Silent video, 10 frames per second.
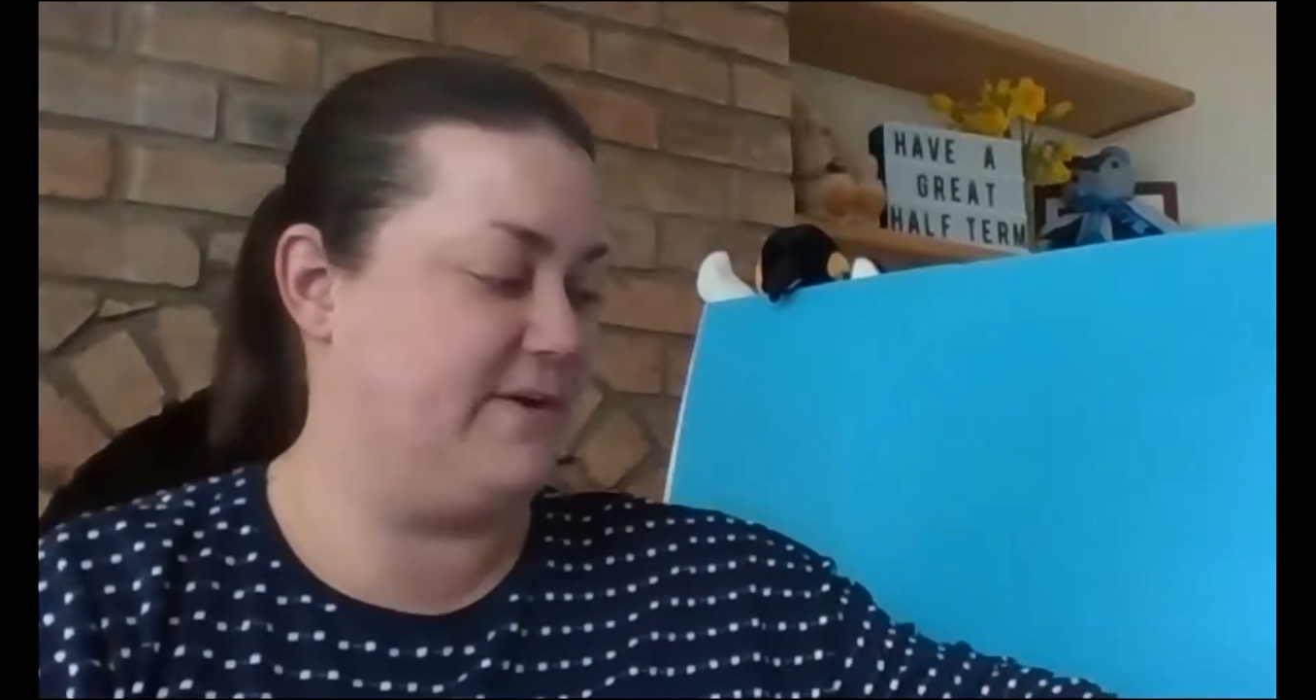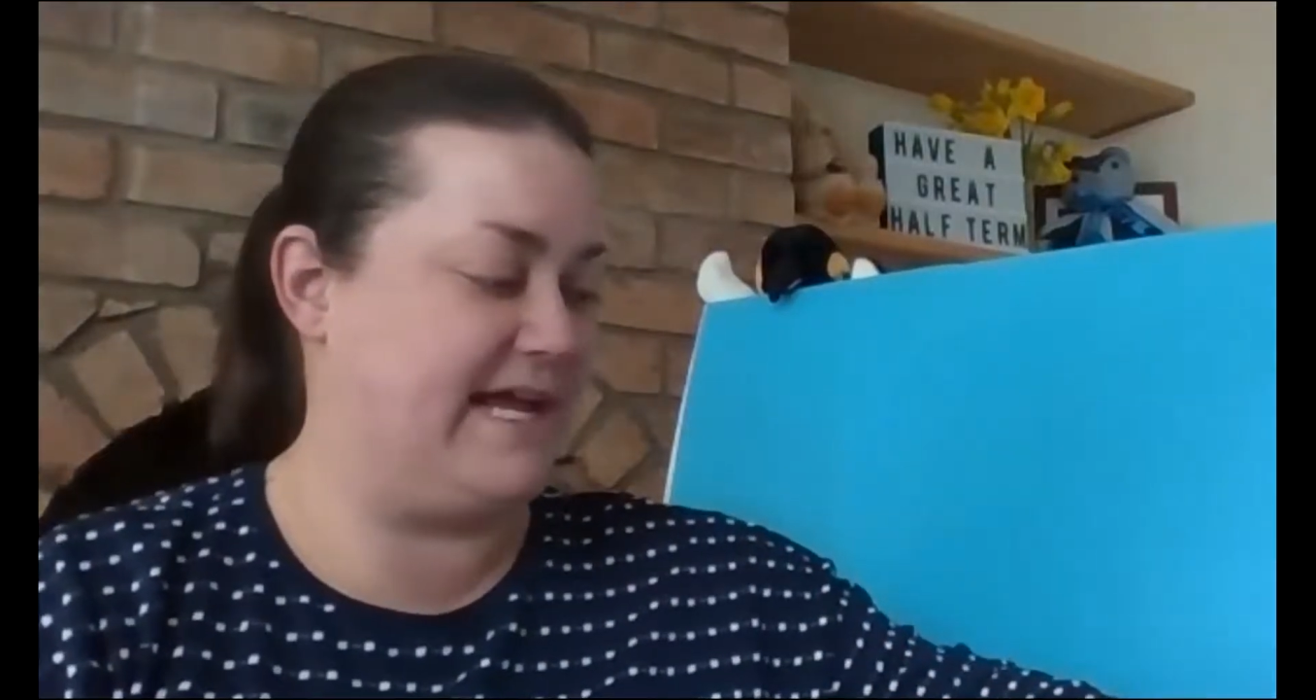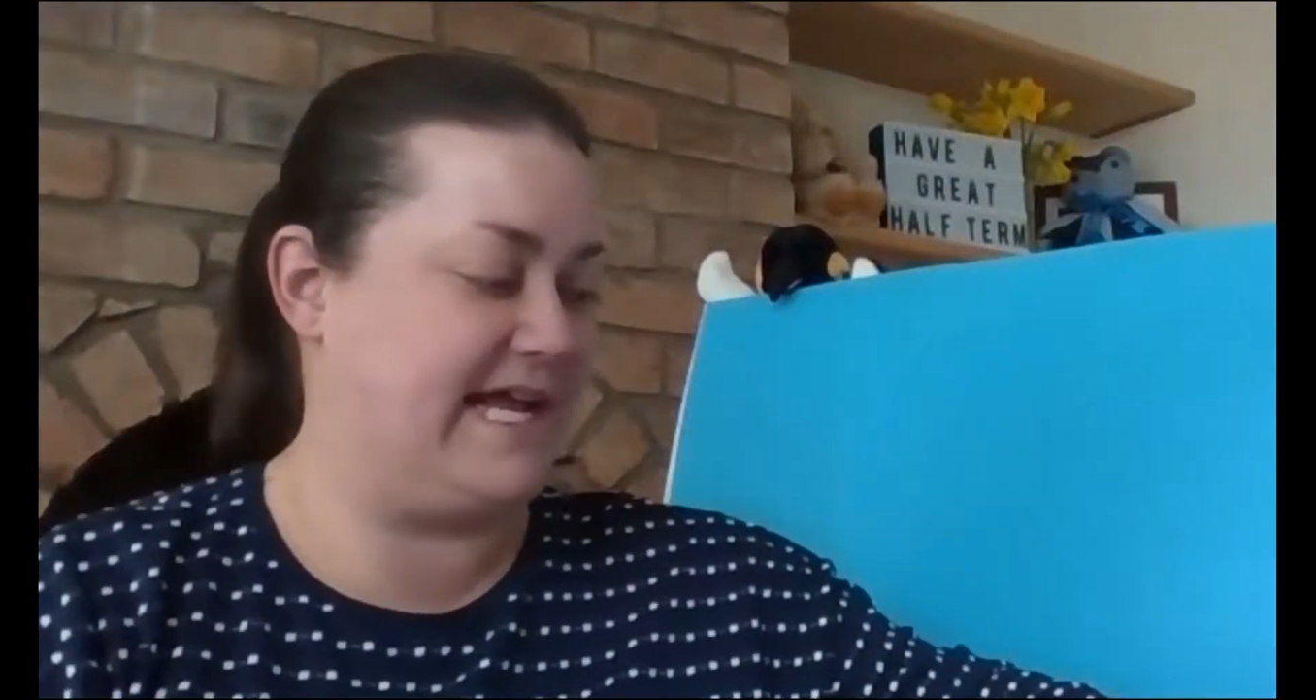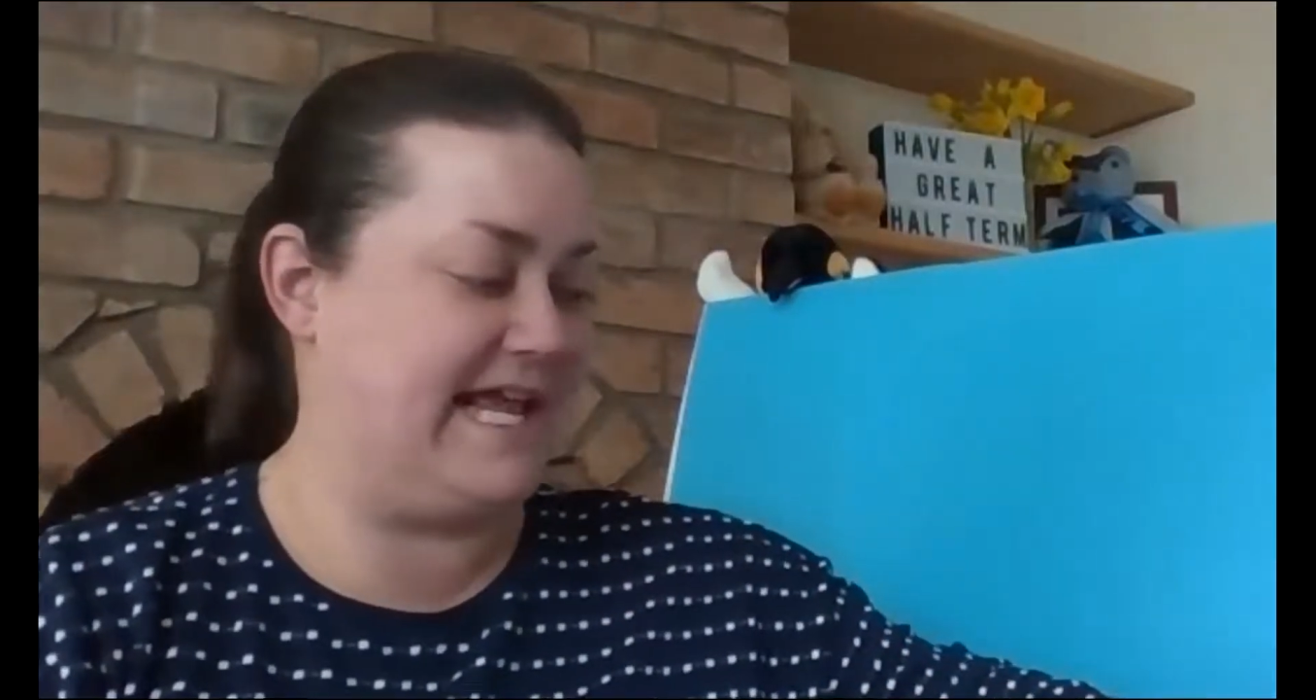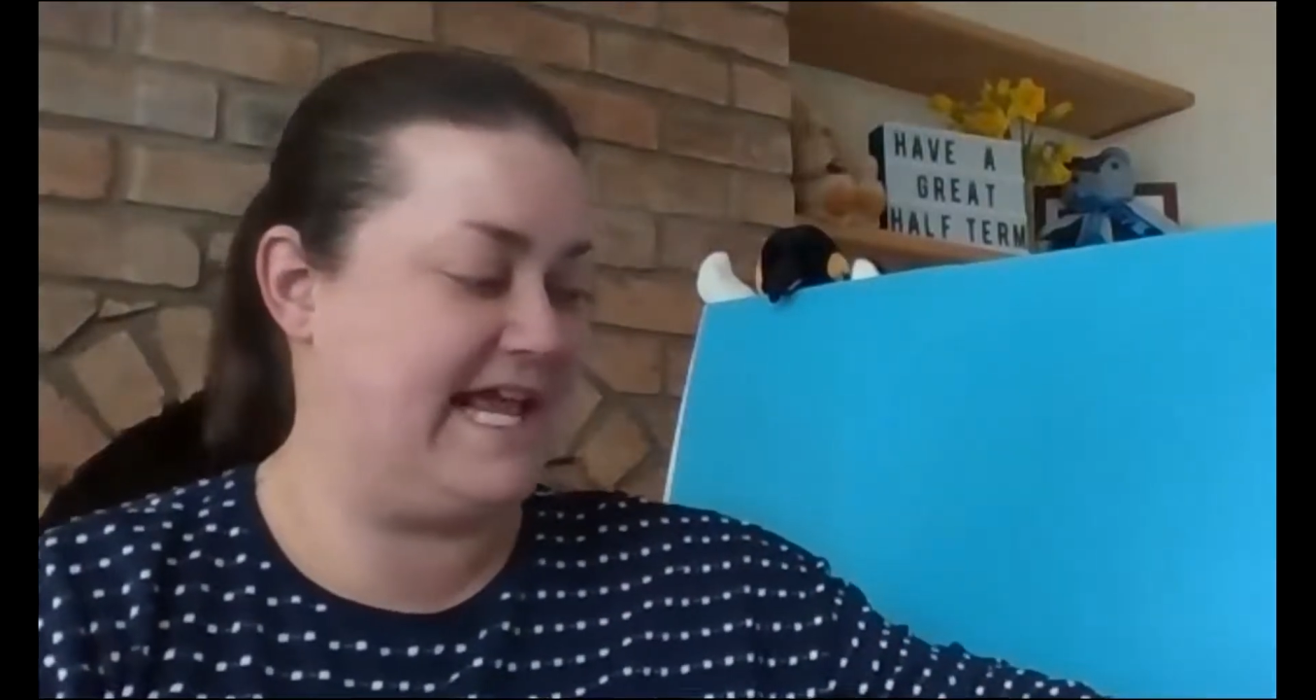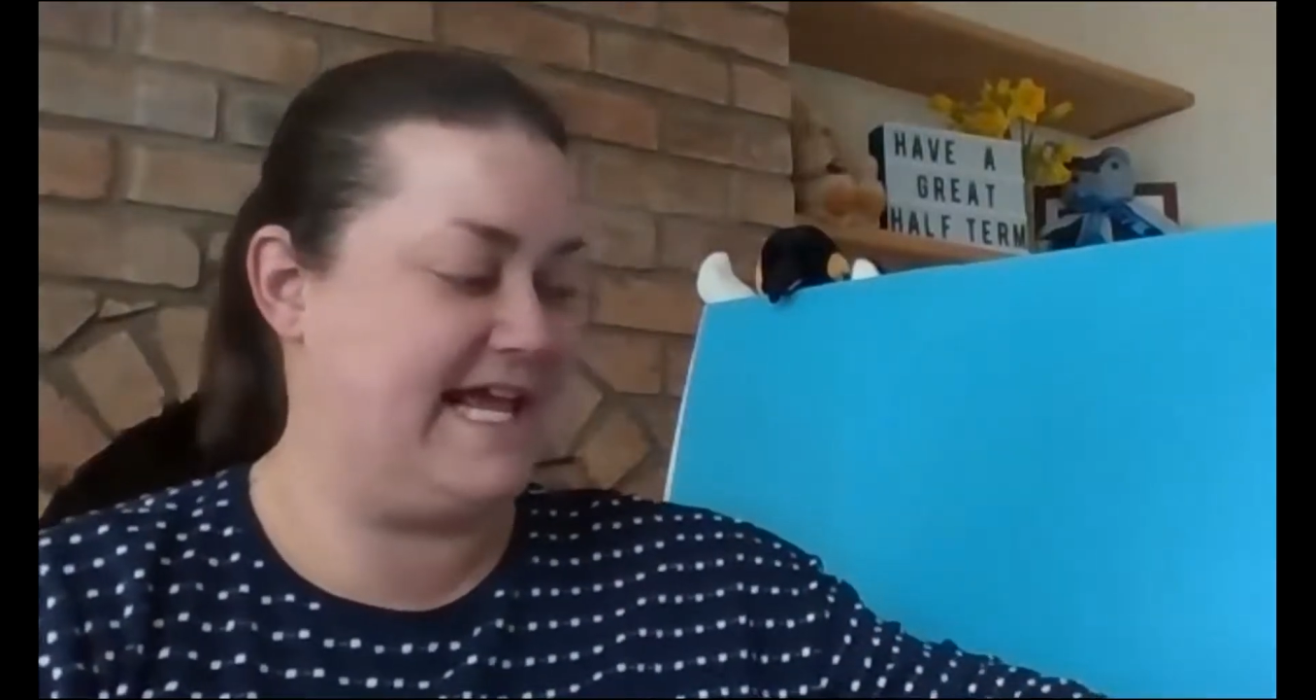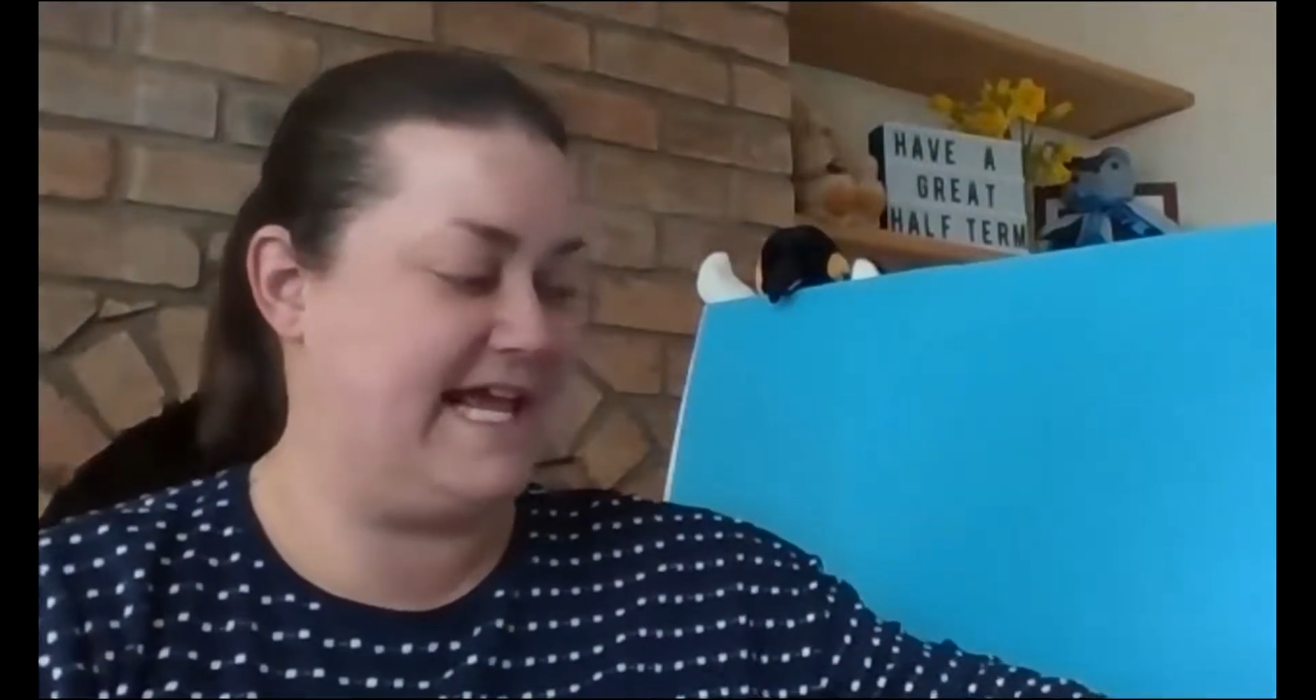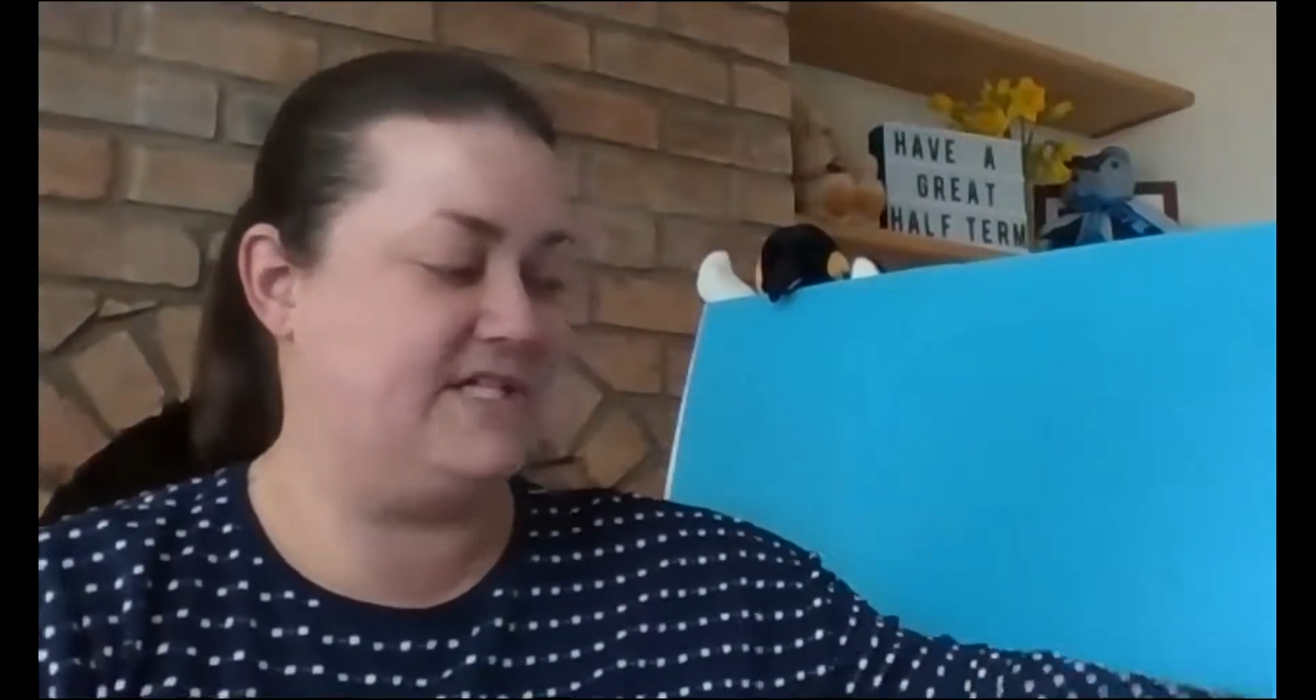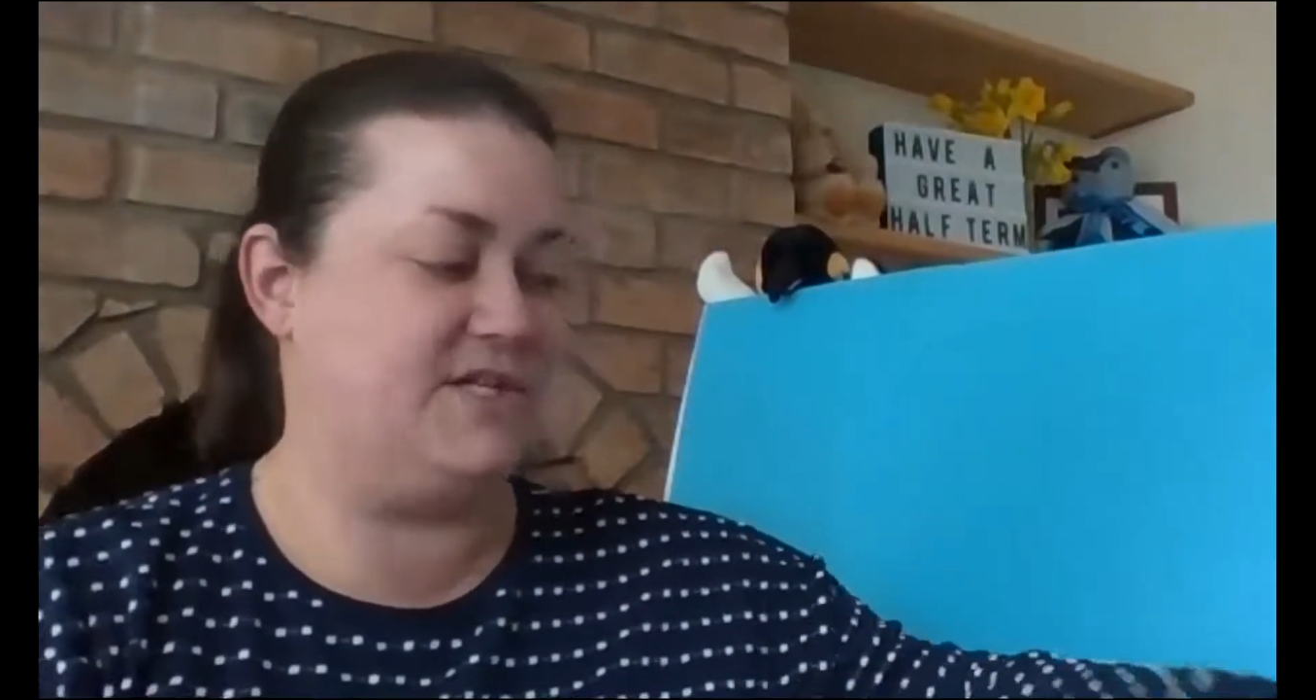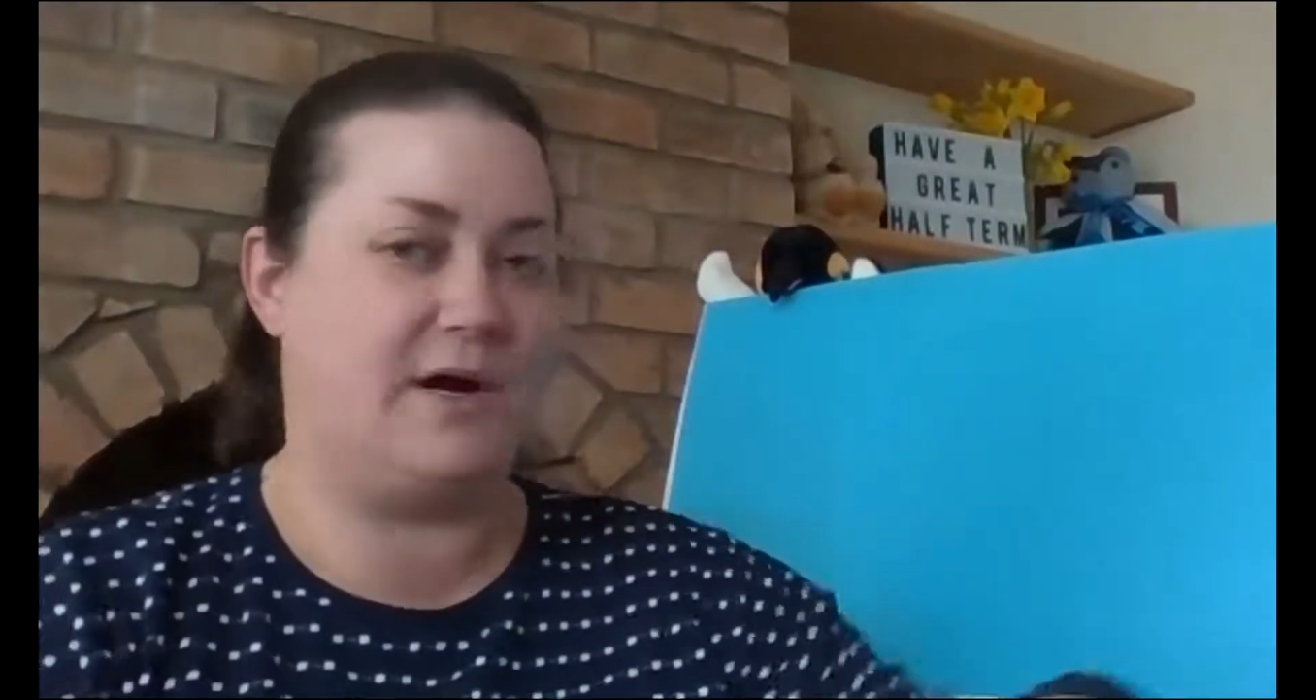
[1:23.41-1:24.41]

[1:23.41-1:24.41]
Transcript: quickly is